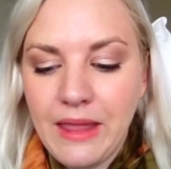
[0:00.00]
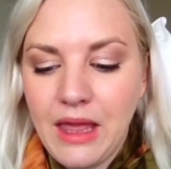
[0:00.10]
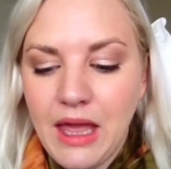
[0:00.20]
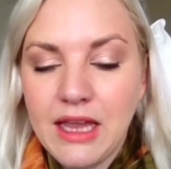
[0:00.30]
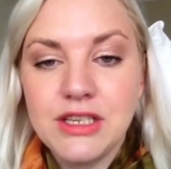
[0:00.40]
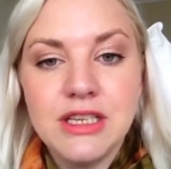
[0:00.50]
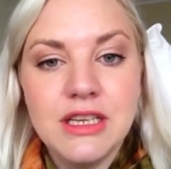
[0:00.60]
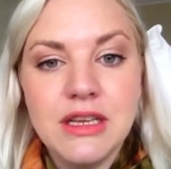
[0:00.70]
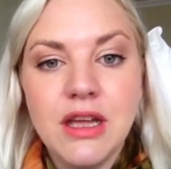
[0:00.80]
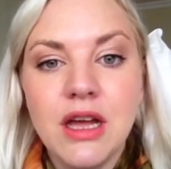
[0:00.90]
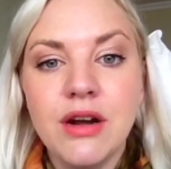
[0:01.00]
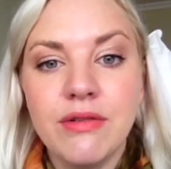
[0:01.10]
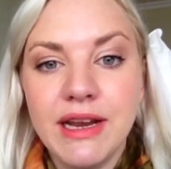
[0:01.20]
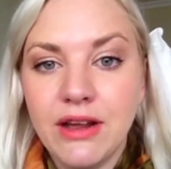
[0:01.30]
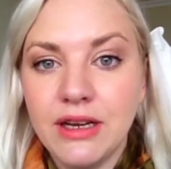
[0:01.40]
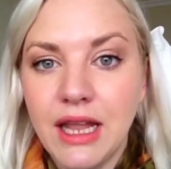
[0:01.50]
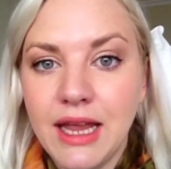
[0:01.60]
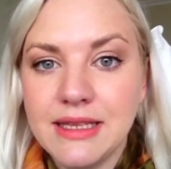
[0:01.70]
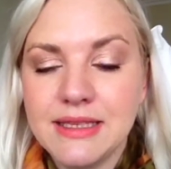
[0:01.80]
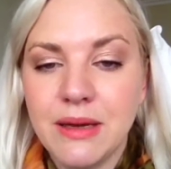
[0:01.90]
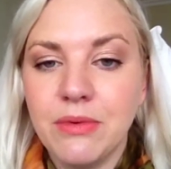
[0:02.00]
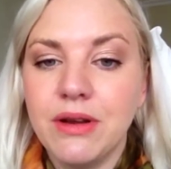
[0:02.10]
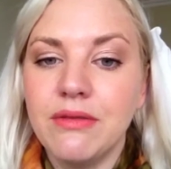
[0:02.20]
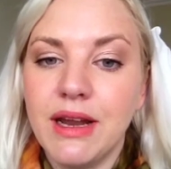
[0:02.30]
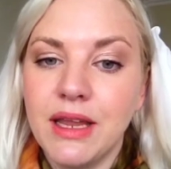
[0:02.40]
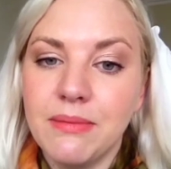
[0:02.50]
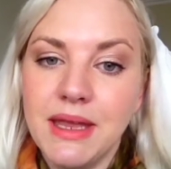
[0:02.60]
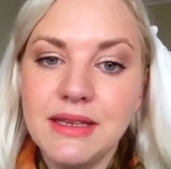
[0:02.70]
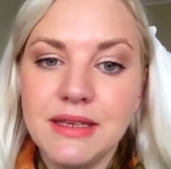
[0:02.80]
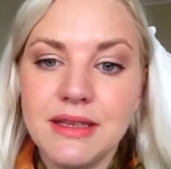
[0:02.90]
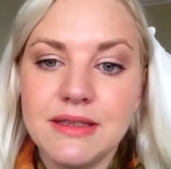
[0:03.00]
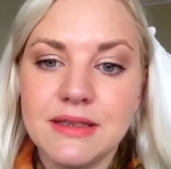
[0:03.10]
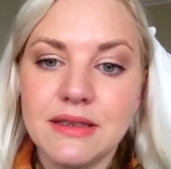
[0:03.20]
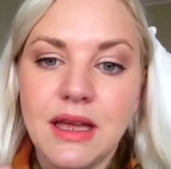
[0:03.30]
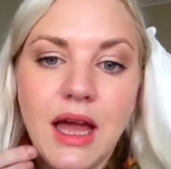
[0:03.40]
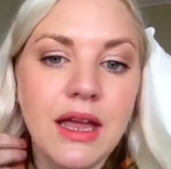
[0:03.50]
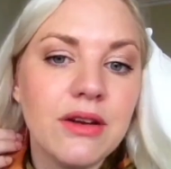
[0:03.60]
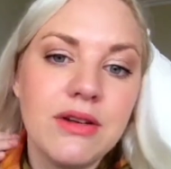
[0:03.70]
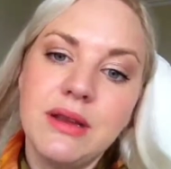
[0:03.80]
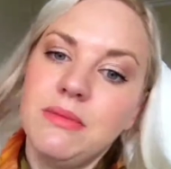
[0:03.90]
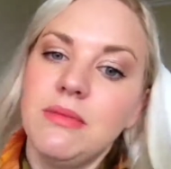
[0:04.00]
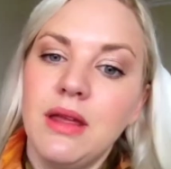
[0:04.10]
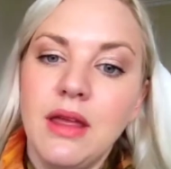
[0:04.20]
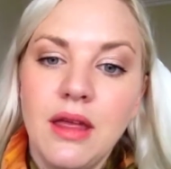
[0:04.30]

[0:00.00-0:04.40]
actually read online someone recommended this eye cream